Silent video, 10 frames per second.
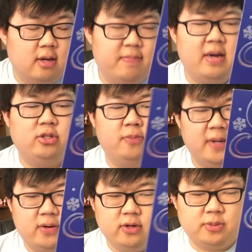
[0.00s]
I bought too
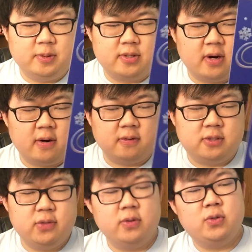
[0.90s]
many Christmas cards,
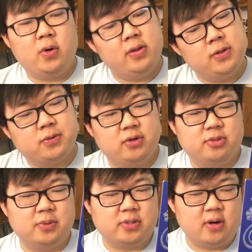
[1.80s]
so enjoy this
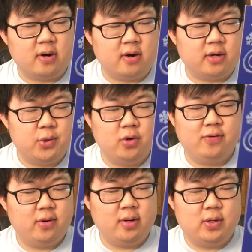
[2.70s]
Christmas card. You are
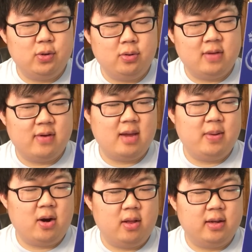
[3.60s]
very cool. Have a
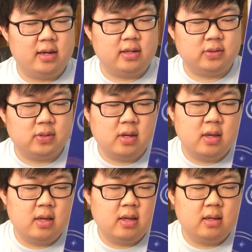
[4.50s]
happy holidays.
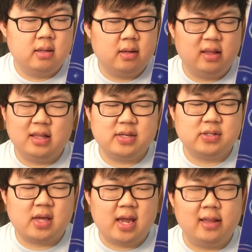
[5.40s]
I think that says
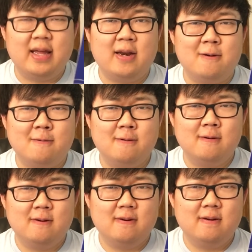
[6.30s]
Kaylin.
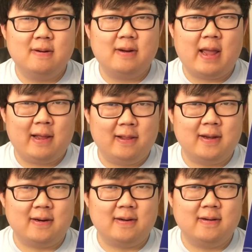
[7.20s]

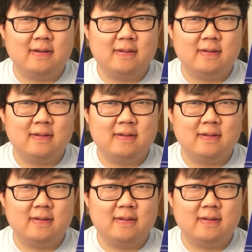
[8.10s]
Kaylin.